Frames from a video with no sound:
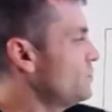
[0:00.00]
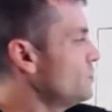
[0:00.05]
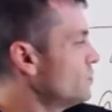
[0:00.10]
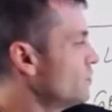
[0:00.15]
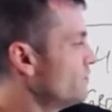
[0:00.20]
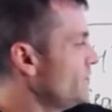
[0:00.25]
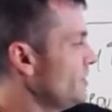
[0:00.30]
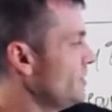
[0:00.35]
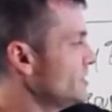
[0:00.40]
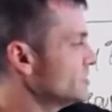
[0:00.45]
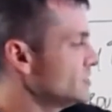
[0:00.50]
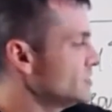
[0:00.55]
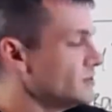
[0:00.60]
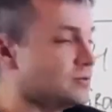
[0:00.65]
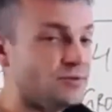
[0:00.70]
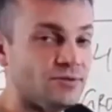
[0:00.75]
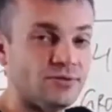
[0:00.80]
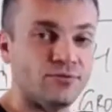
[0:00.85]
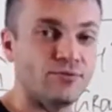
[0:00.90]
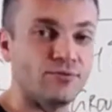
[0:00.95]
a few of these,
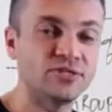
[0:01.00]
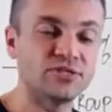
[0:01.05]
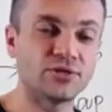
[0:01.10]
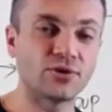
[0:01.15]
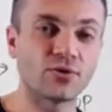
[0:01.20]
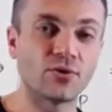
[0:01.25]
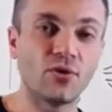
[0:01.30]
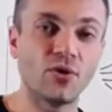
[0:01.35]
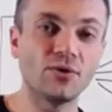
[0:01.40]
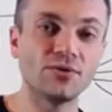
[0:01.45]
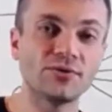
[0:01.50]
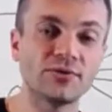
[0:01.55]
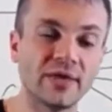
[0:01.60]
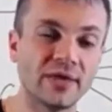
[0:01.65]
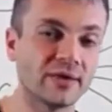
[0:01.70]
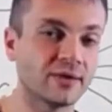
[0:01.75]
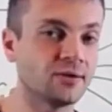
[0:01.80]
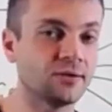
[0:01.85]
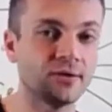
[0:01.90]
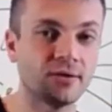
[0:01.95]
dude. You reached your goal.
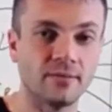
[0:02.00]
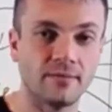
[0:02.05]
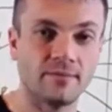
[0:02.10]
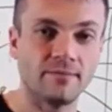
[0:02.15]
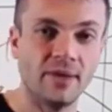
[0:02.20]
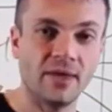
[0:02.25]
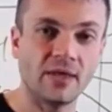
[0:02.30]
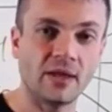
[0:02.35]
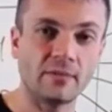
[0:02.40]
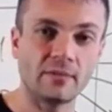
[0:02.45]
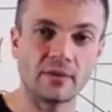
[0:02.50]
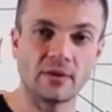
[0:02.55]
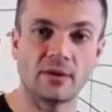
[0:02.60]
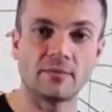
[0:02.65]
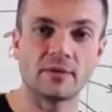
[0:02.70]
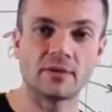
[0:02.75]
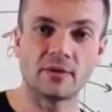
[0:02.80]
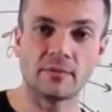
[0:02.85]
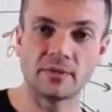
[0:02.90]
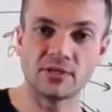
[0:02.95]
You're like, man,
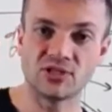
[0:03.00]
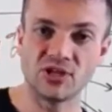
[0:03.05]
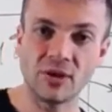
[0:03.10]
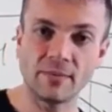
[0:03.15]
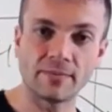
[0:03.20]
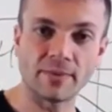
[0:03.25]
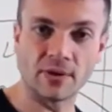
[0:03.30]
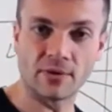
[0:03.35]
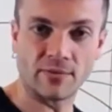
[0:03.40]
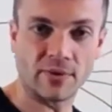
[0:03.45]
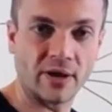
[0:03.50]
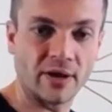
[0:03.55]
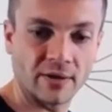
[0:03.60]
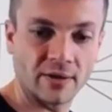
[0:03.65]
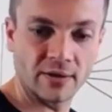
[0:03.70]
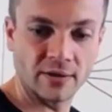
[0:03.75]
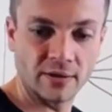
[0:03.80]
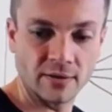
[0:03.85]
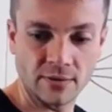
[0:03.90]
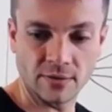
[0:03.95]
I'm a champion,
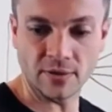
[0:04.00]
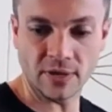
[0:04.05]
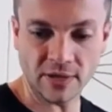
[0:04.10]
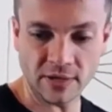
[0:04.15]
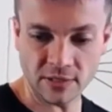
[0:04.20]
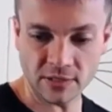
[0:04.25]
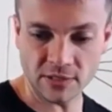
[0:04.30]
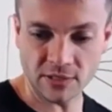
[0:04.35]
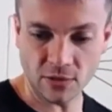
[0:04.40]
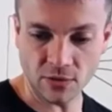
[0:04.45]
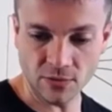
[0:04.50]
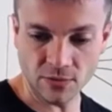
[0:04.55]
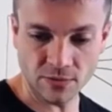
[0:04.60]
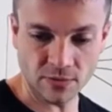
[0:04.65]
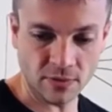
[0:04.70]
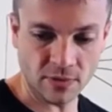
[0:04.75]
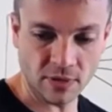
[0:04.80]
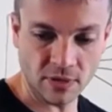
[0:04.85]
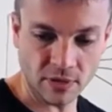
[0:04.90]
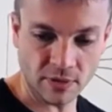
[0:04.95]
right? You're like,
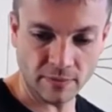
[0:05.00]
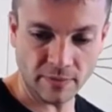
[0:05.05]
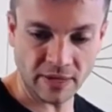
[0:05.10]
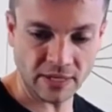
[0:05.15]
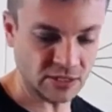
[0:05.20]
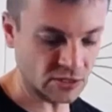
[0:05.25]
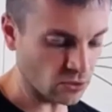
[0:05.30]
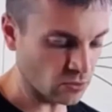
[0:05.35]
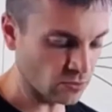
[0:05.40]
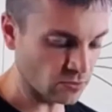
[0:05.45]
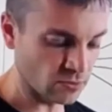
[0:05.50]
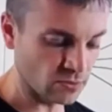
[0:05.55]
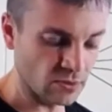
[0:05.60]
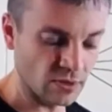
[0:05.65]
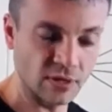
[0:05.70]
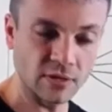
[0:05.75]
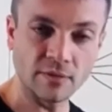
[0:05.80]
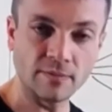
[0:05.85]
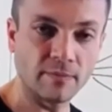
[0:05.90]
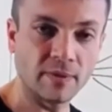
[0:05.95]
so it makes
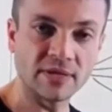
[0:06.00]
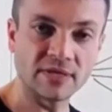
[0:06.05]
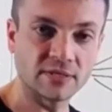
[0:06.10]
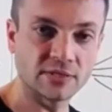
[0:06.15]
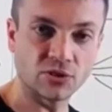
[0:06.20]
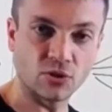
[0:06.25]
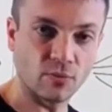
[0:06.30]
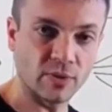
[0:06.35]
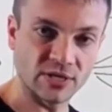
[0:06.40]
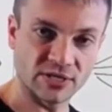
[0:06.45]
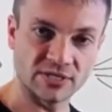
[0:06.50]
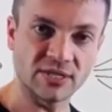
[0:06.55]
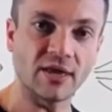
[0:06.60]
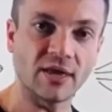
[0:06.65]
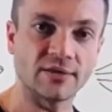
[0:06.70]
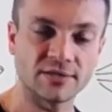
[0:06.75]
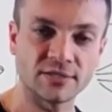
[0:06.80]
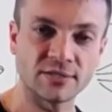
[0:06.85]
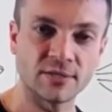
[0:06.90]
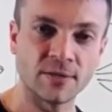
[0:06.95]
so much
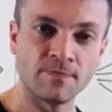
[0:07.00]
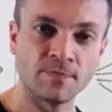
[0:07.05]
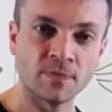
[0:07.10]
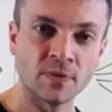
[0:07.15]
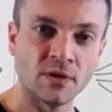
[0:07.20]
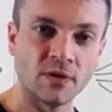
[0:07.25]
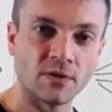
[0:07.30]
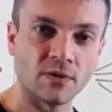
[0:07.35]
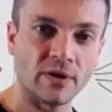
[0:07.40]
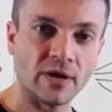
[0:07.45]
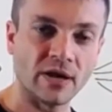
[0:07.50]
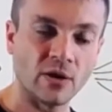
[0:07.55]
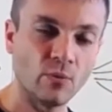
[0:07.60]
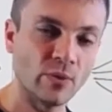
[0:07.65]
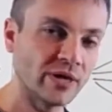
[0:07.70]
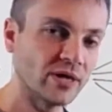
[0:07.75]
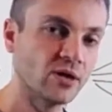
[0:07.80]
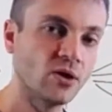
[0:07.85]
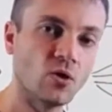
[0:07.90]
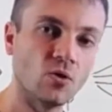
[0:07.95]
sense, right?
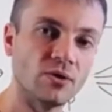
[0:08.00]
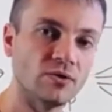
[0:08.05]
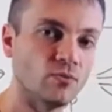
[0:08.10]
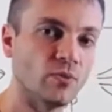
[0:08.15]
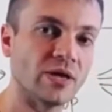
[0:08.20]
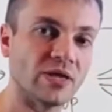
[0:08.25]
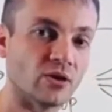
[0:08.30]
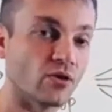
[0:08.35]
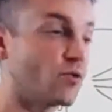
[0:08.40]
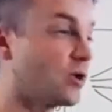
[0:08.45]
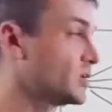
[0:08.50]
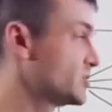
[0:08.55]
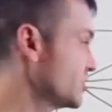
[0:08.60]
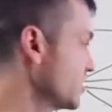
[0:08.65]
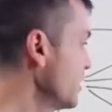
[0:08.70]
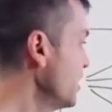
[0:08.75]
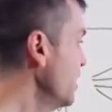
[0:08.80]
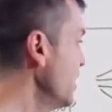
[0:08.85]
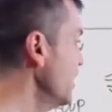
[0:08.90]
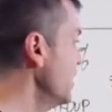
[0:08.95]
And we can go and we can
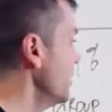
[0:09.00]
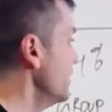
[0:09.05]
crush it.